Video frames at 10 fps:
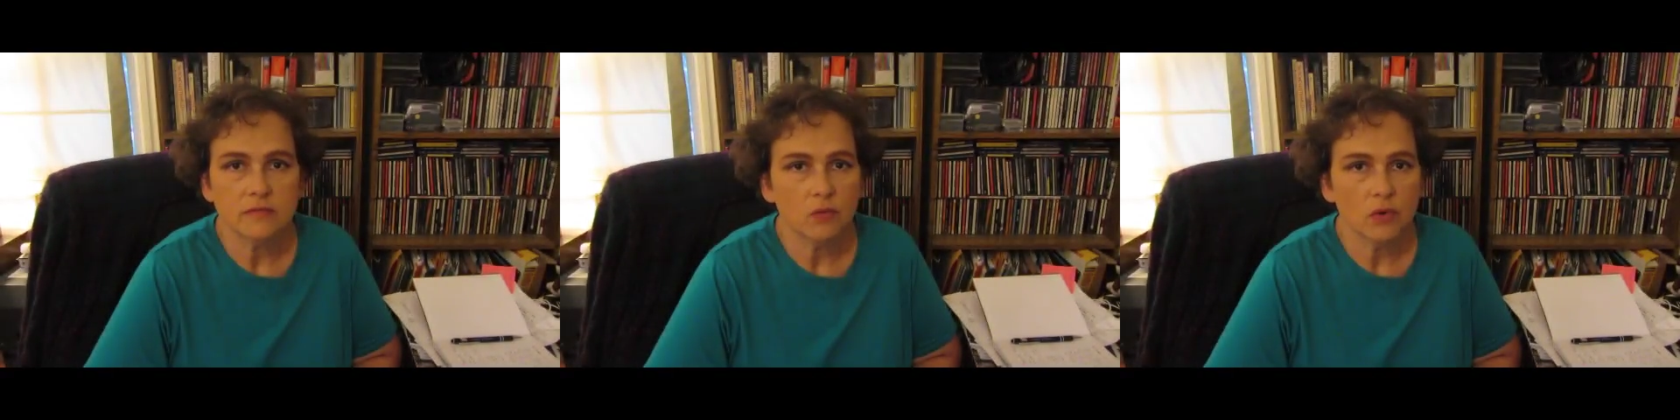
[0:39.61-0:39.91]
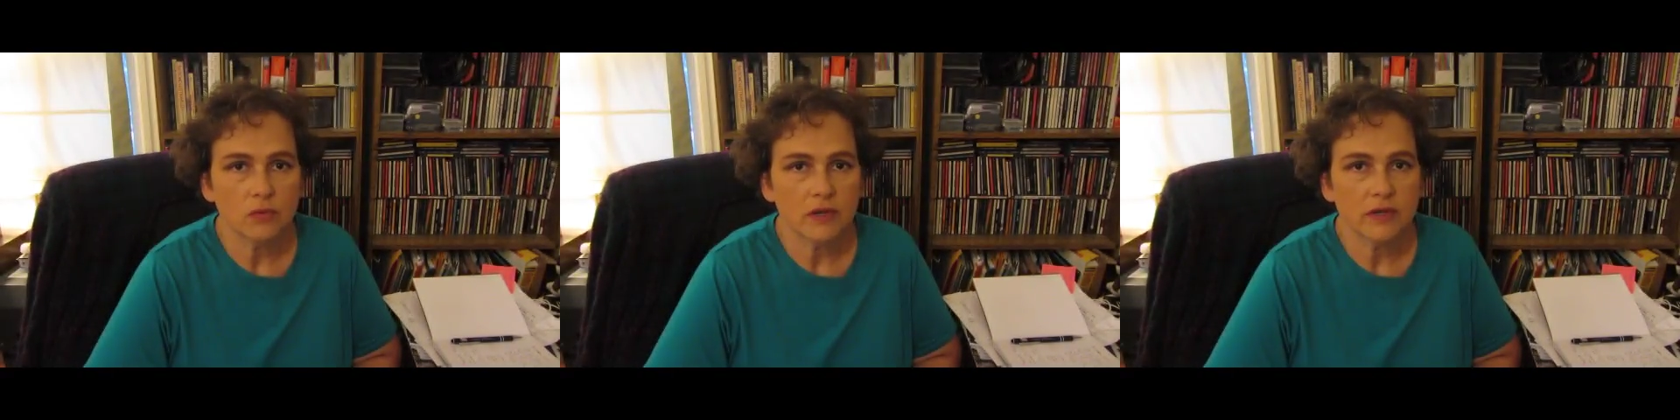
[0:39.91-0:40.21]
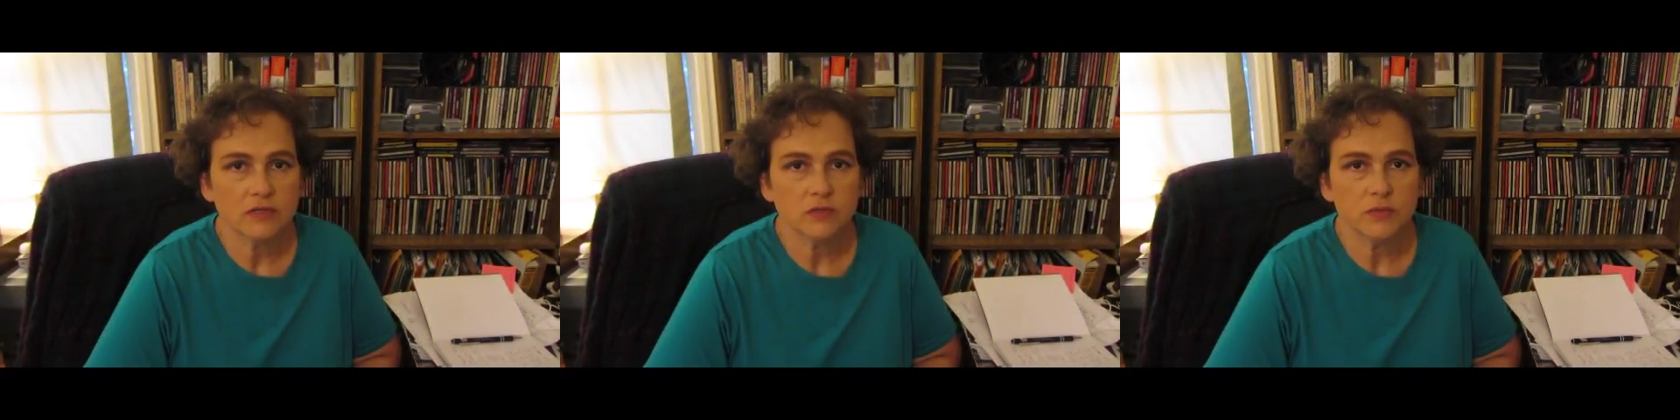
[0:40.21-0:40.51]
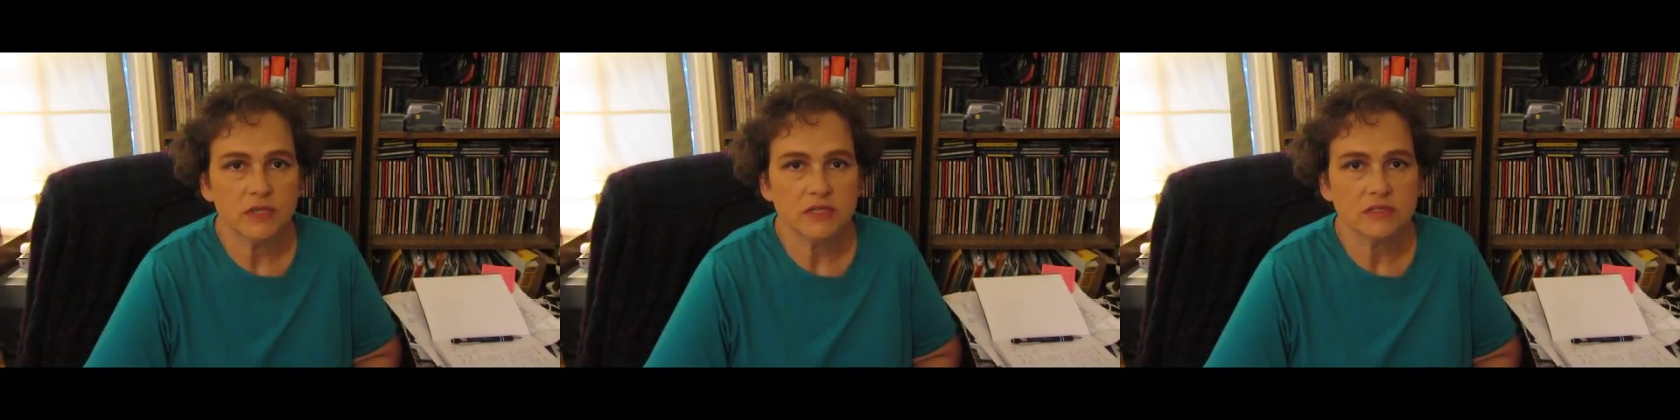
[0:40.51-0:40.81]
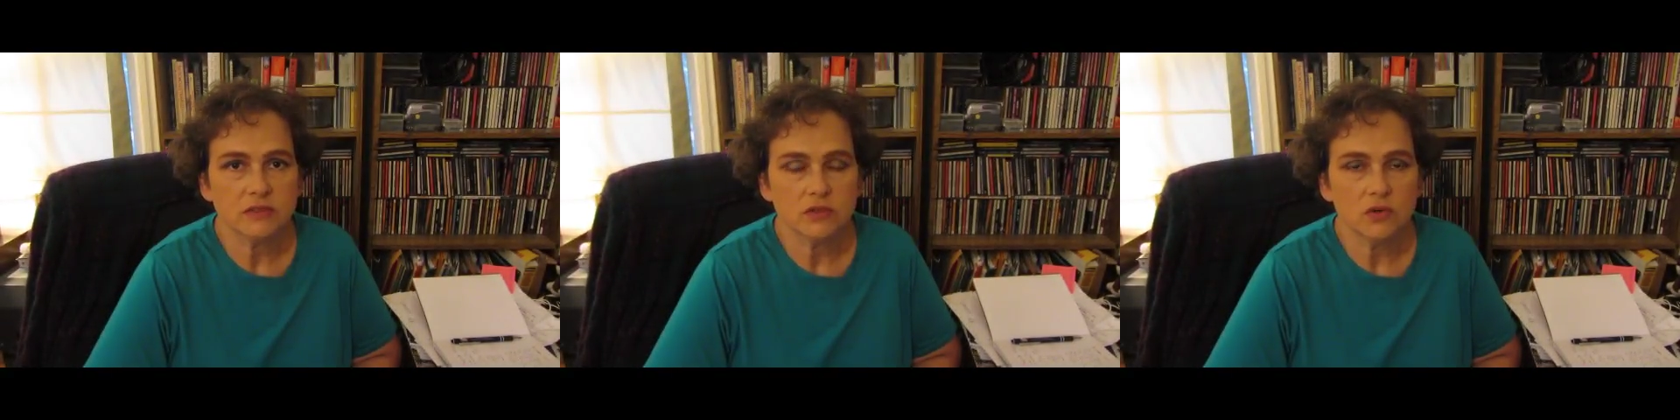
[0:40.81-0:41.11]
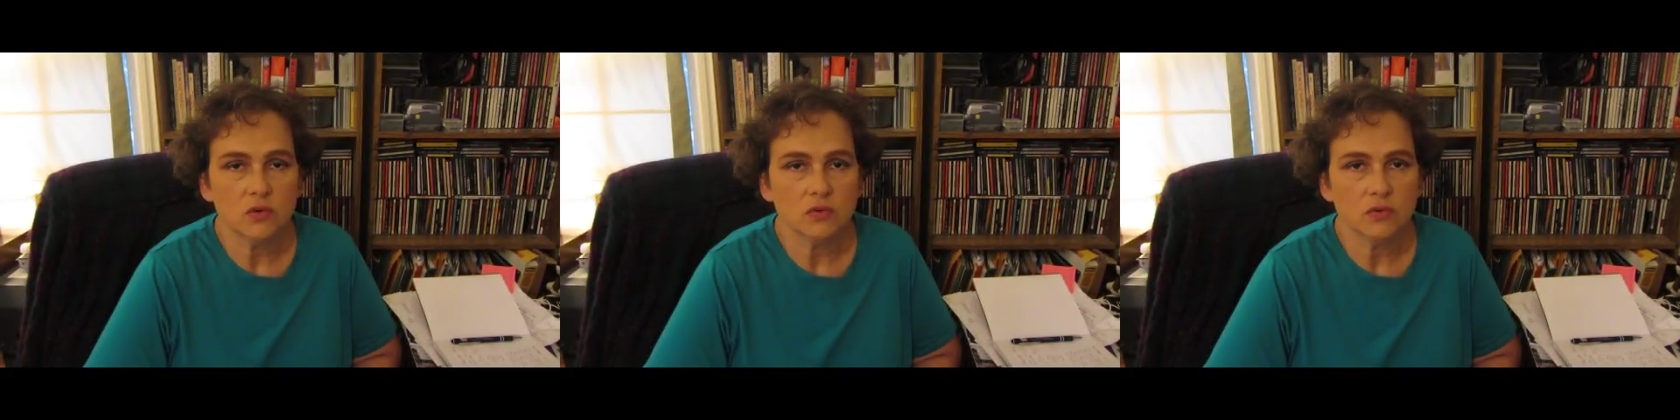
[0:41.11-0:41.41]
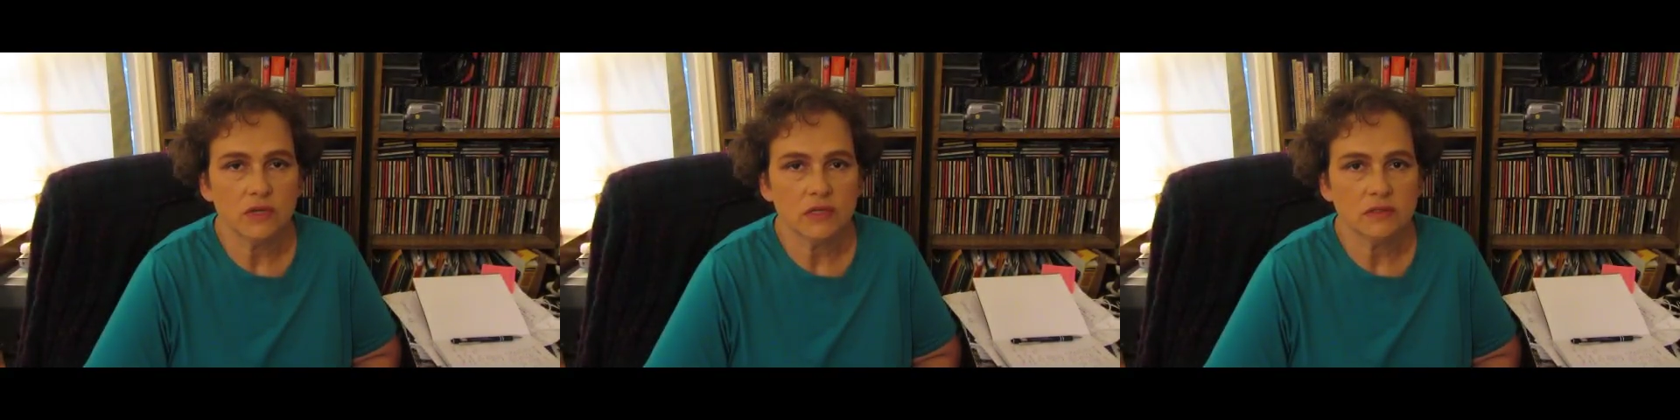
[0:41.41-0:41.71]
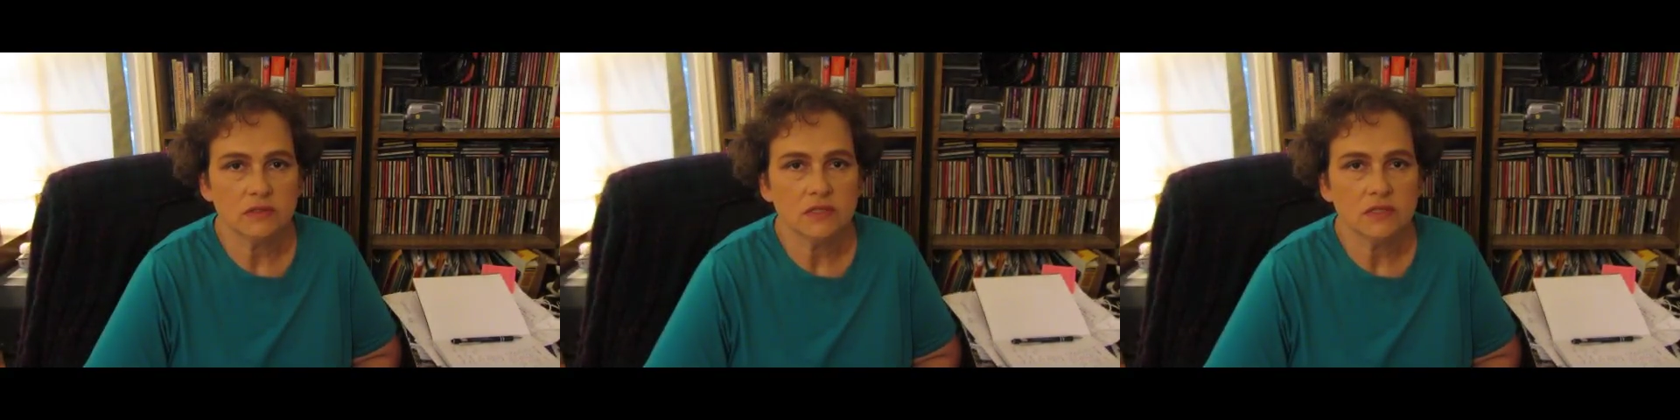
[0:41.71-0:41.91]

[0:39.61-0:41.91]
what I guess would be considered whole grains.